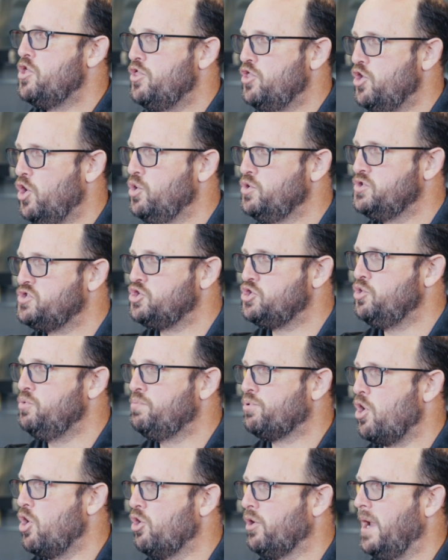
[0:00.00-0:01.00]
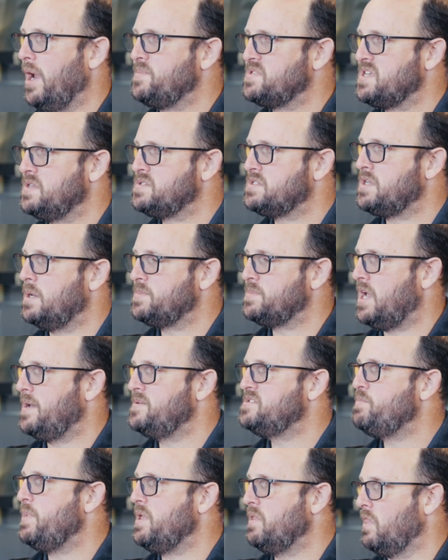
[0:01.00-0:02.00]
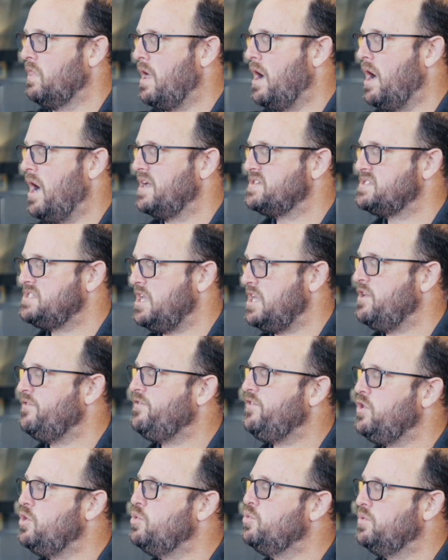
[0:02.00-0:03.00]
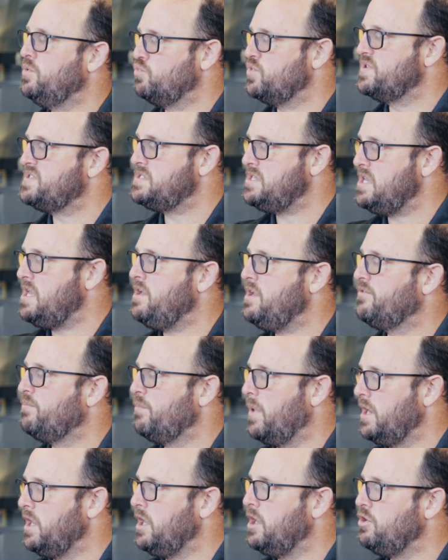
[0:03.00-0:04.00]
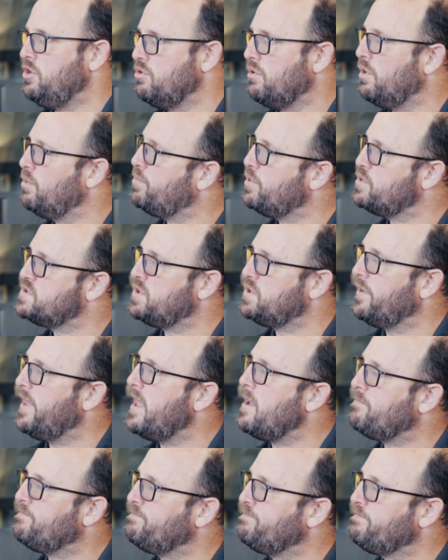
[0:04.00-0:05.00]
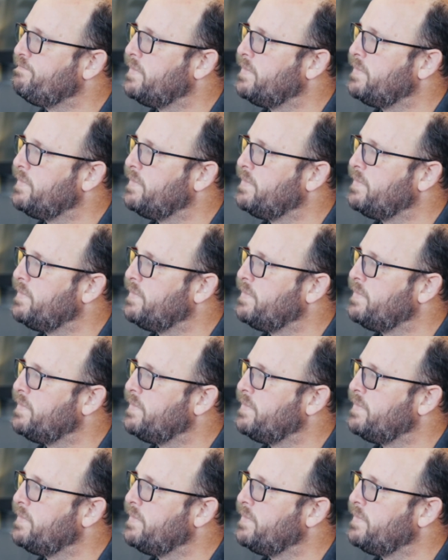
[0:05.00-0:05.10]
Those two programs can sometimes be lost if you receive money in your own personal name.